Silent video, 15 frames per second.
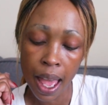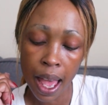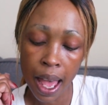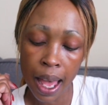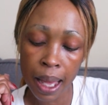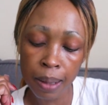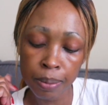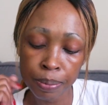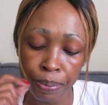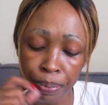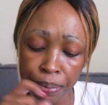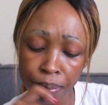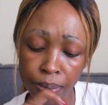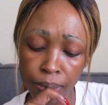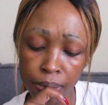
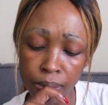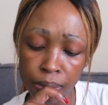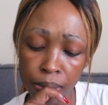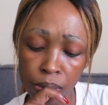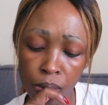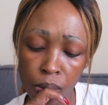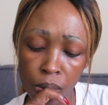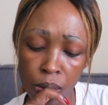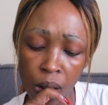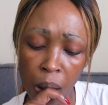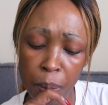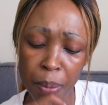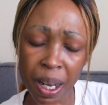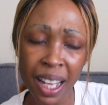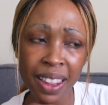
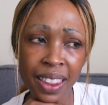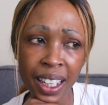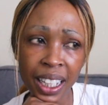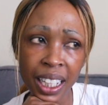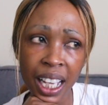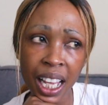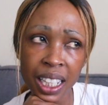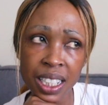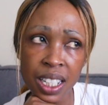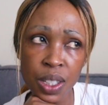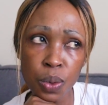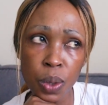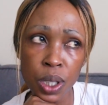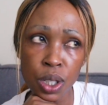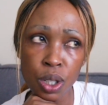But I think I
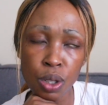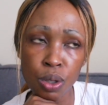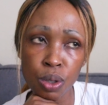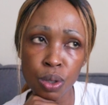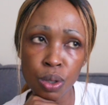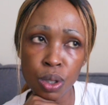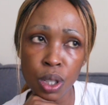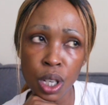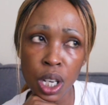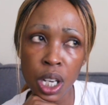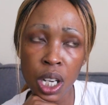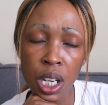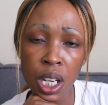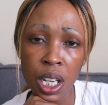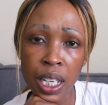just want to
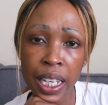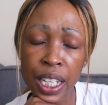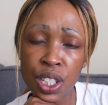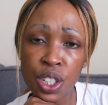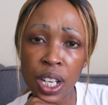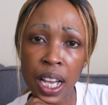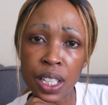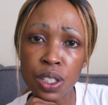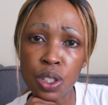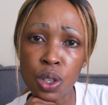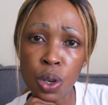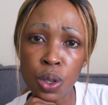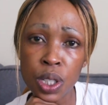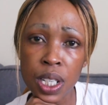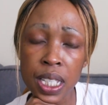let you guys
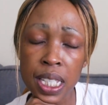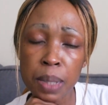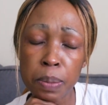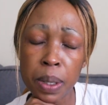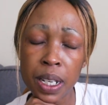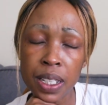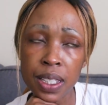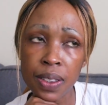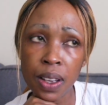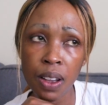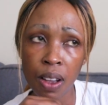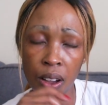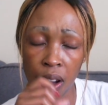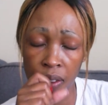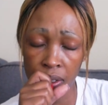know just a bit of
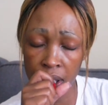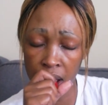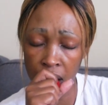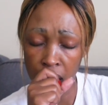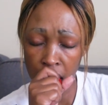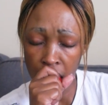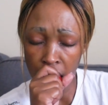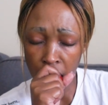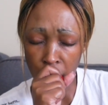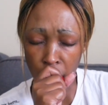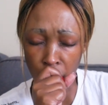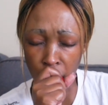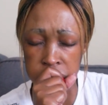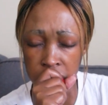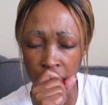a
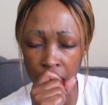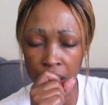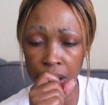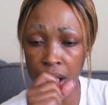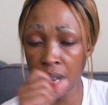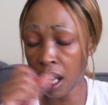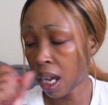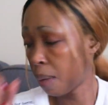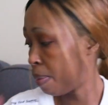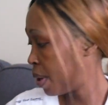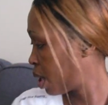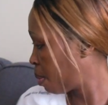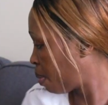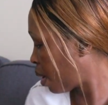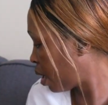I beg
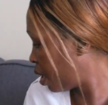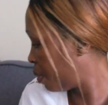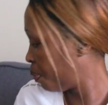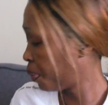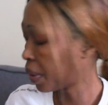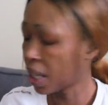your pardon,